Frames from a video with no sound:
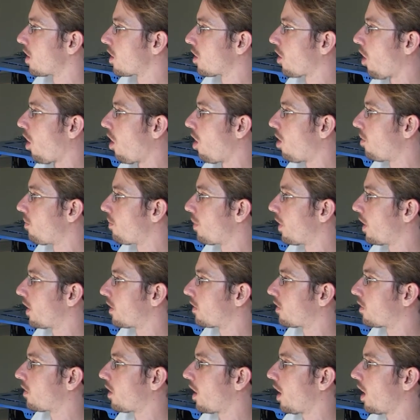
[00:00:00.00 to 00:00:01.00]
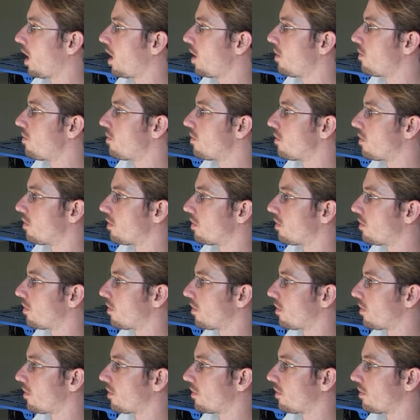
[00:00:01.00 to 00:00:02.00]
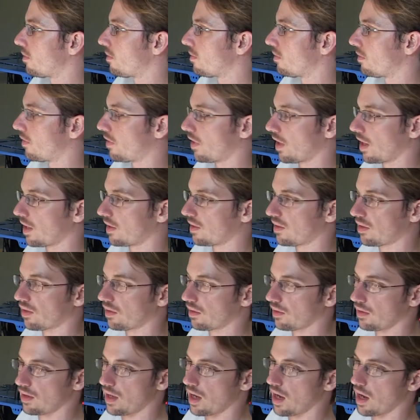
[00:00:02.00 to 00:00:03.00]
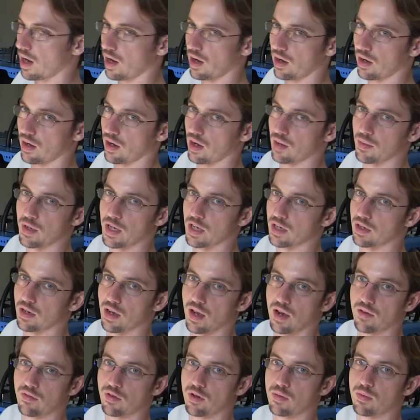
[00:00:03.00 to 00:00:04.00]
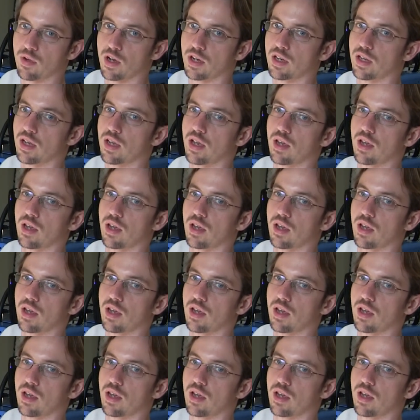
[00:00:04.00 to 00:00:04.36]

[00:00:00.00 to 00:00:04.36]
complex game. That's, yeah, I mean, everybody